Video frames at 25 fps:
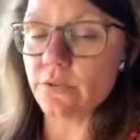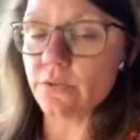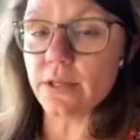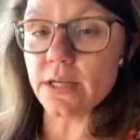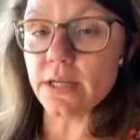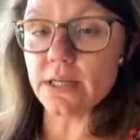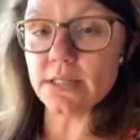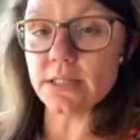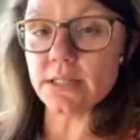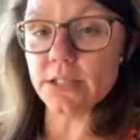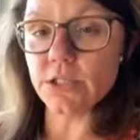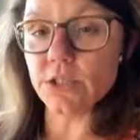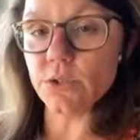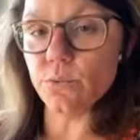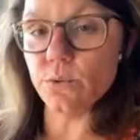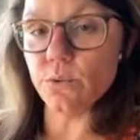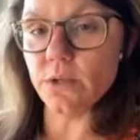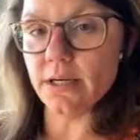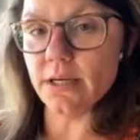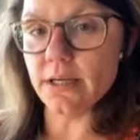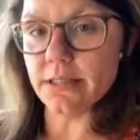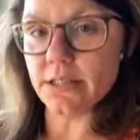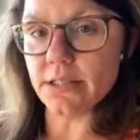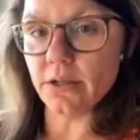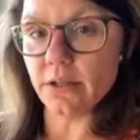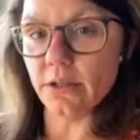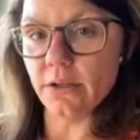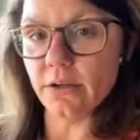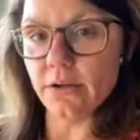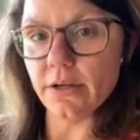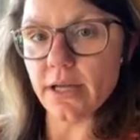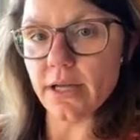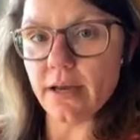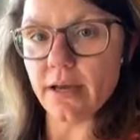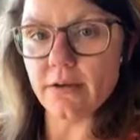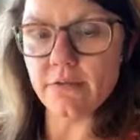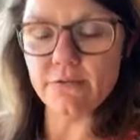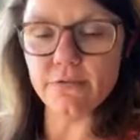to things that you wouldn't necessarily
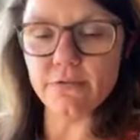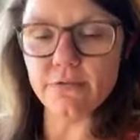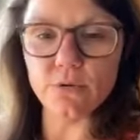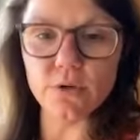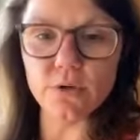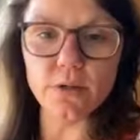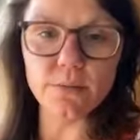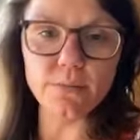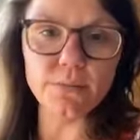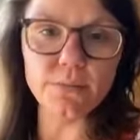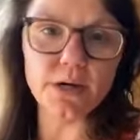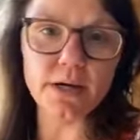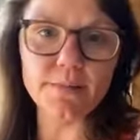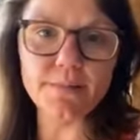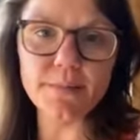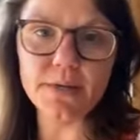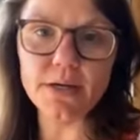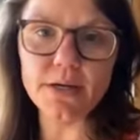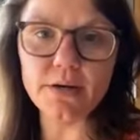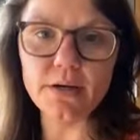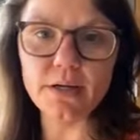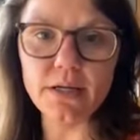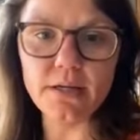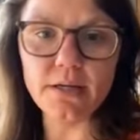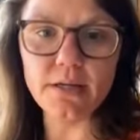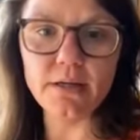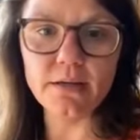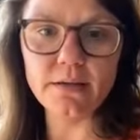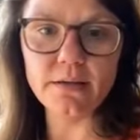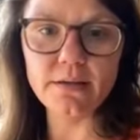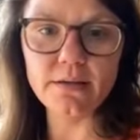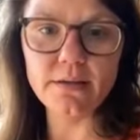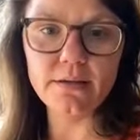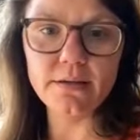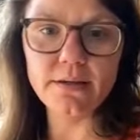look at for primary?